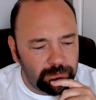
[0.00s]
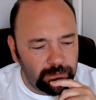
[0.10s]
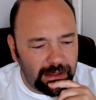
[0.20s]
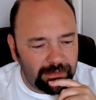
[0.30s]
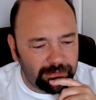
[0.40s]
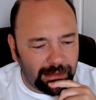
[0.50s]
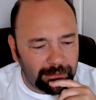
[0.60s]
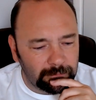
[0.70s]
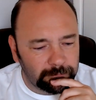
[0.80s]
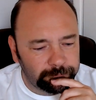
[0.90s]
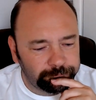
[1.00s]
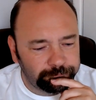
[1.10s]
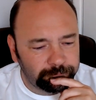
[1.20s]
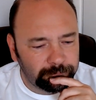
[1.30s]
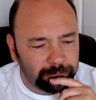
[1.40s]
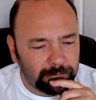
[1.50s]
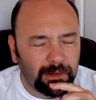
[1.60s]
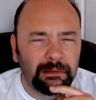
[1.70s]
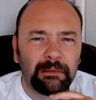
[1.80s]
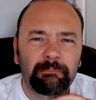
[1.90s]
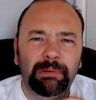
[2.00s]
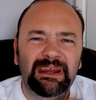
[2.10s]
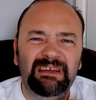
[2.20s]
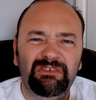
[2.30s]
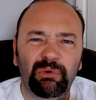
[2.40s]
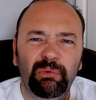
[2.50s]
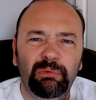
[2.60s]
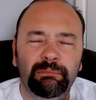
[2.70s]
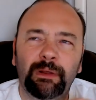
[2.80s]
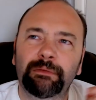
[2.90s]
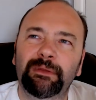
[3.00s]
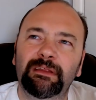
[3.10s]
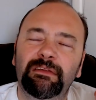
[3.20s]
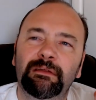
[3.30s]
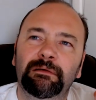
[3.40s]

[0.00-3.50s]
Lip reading: get that. But it's all, and then